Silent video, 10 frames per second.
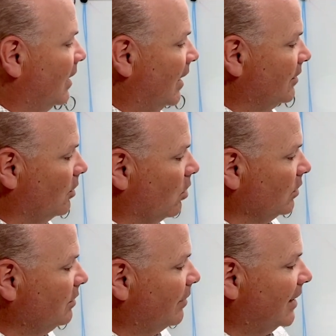And the
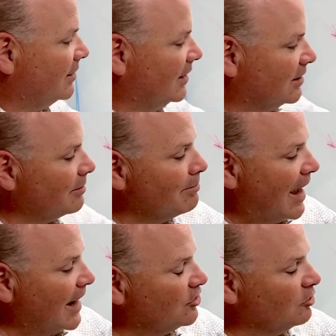only way to get the
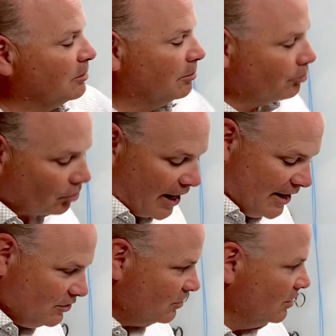maximum
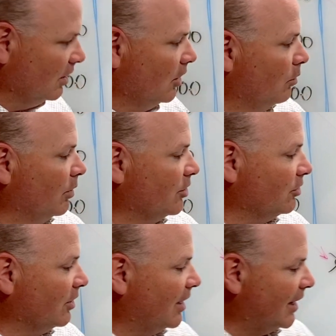price when you're
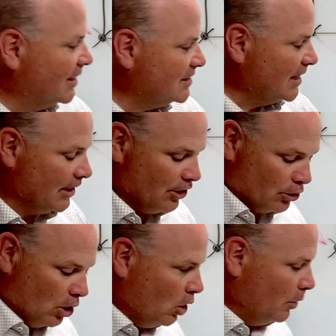looking at selling your
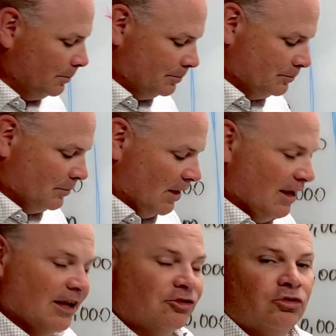home
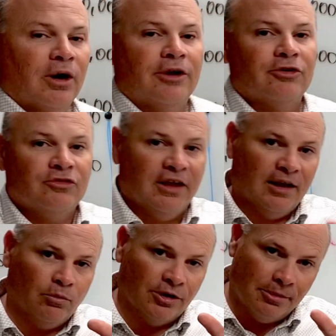is to
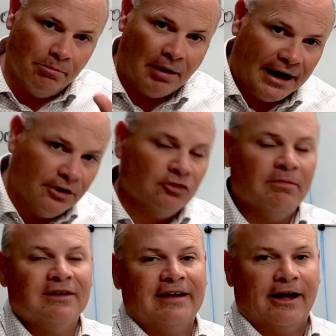understand where the buyer's
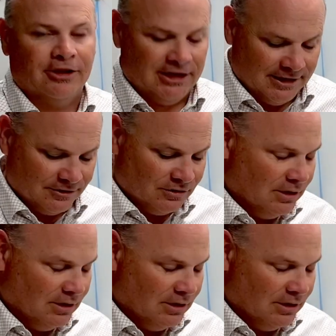mentality is.